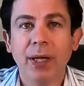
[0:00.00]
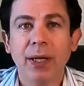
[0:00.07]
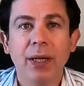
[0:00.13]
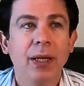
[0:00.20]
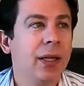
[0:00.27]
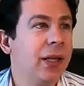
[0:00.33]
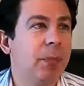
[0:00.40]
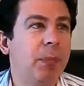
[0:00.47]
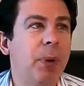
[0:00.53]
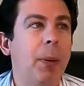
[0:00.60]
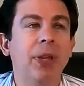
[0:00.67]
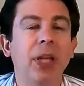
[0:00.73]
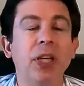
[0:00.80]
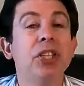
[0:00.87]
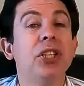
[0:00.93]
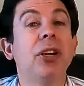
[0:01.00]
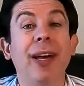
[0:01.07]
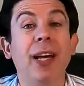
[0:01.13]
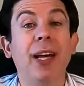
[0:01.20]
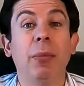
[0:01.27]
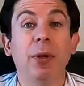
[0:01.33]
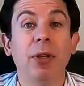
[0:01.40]
the population of
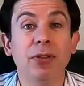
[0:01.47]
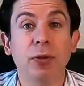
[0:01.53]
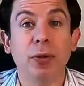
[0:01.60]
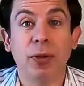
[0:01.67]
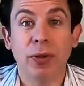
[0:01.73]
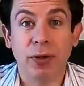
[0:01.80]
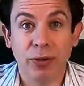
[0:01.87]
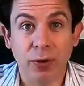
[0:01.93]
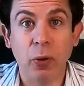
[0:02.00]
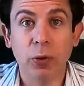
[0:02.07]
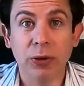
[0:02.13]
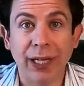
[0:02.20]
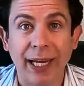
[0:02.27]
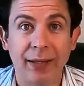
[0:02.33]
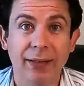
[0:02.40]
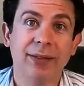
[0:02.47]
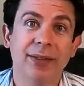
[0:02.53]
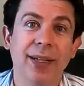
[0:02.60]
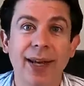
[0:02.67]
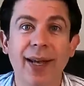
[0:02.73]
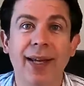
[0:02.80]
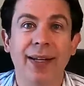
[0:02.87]
animals who are old cats
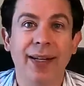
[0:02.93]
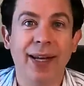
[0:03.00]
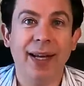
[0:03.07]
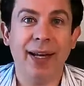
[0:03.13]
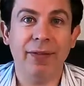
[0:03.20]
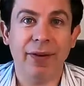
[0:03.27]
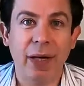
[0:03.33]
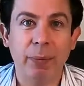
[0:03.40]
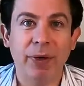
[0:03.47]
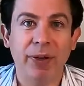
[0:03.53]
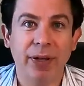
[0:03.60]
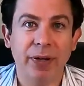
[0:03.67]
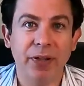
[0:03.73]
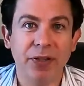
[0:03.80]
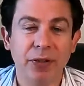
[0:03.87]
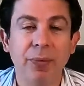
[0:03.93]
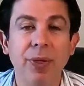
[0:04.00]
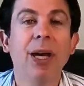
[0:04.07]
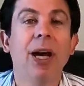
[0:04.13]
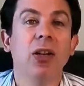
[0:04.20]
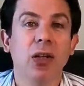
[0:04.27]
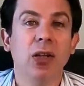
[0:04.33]
and have hyperthyroidism.
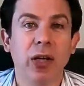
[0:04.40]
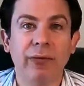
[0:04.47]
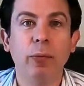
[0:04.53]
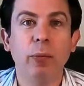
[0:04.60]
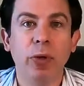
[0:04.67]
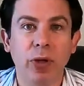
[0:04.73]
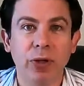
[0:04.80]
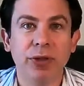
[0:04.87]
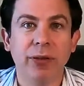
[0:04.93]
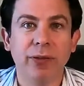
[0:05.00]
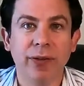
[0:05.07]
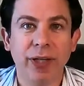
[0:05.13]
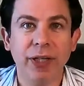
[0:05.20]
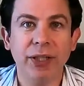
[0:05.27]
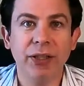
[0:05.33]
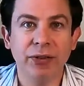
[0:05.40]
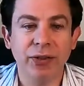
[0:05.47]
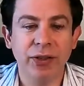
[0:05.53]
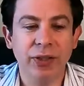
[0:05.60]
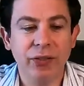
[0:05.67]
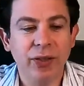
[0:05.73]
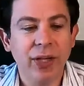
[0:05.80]
A lot of them will also have kidney
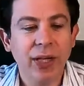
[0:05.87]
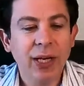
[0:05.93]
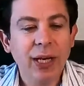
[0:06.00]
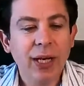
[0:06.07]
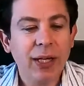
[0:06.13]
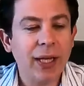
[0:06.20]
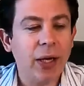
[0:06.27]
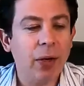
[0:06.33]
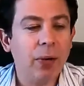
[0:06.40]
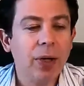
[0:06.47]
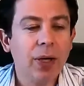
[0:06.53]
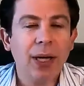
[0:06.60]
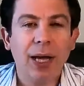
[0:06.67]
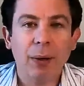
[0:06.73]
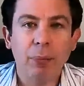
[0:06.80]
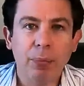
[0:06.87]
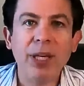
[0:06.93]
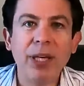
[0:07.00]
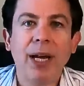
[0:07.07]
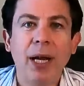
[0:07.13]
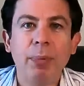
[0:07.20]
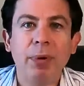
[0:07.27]
disease. Now,
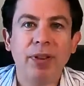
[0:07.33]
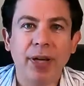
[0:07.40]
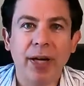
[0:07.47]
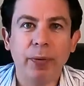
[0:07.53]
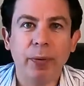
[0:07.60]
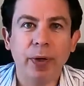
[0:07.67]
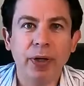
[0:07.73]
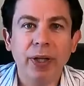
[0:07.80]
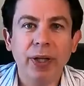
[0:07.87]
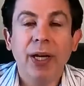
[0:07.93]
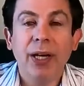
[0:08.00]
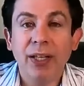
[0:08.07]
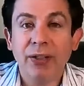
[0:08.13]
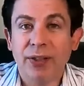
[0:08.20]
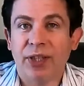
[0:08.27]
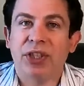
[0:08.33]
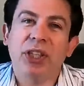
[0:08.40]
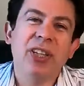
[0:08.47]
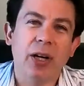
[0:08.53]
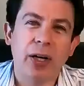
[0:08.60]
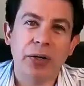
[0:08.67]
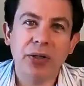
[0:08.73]
being hyperthyroid is actually
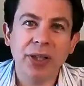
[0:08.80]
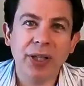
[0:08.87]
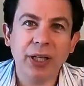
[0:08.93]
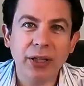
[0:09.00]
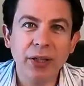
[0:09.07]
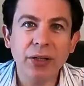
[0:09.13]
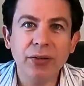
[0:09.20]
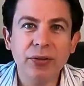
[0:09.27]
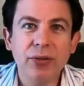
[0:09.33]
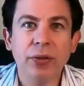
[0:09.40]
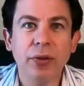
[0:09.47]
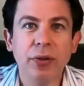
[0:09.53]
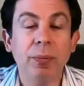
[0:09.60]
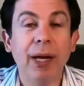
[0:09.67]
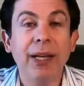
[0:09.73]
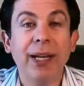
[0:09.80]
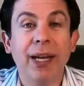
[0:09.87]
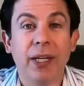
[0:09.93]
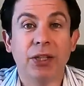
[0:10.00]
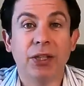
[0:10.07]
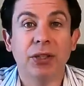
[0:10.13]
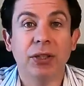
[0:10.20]
hard on the kidneys, so it might
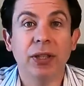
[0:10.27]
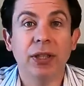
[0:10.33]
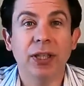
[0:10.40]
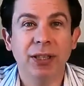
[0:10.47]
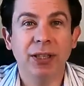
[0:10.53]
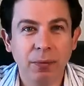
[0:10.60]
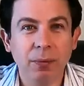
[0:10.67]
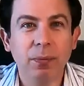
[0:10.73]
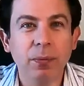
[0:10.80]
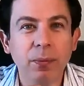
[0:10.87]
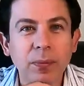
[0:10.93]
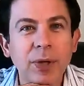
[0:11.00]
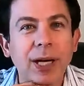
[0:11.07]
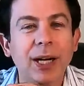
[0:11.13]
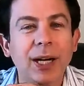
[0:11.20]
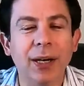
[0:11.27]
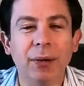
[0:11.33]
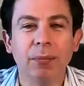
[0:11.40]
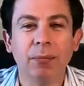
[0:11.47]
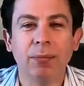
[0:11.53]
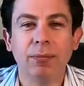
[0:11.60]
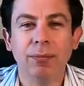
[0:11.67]
actually, I
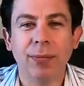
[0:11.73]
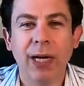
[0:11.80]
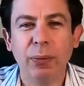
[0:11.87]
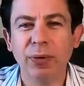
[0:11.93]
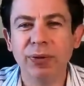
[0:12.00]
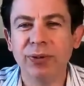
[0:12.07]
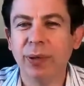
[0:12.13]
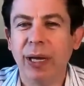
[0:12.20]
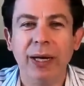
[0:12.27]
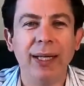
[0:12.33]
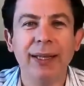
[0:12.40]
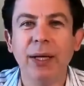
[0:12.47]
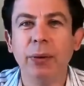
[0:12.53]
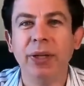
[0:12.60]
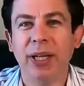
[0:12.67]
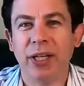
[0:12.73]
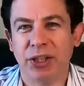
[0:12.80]
doubt it actually